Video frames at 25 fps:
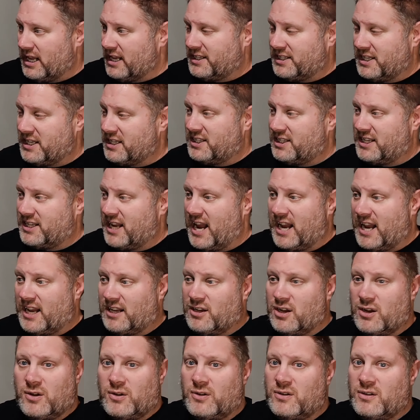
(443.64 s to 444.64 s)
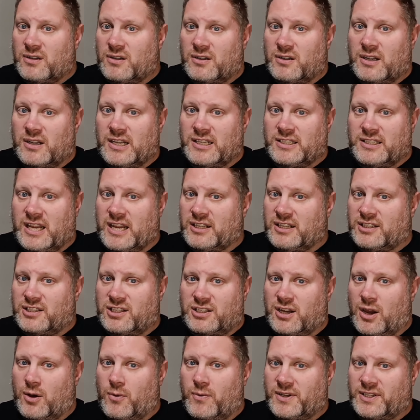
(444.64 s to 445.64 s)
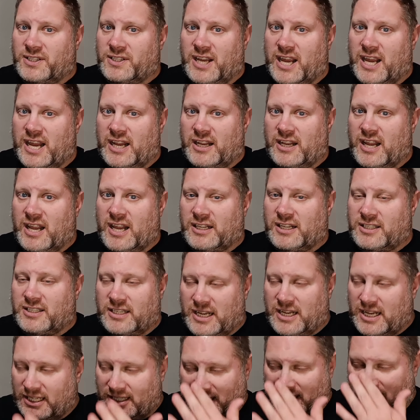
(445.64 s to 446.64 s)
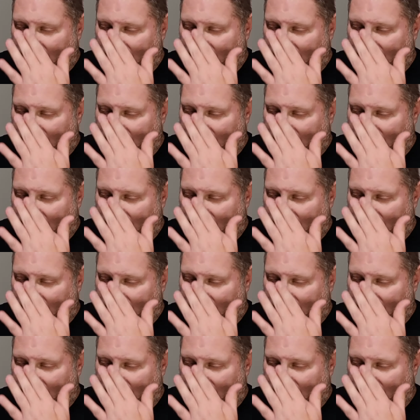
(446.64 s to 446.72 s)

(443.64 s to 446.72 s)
insane, dude. It's so insane. It's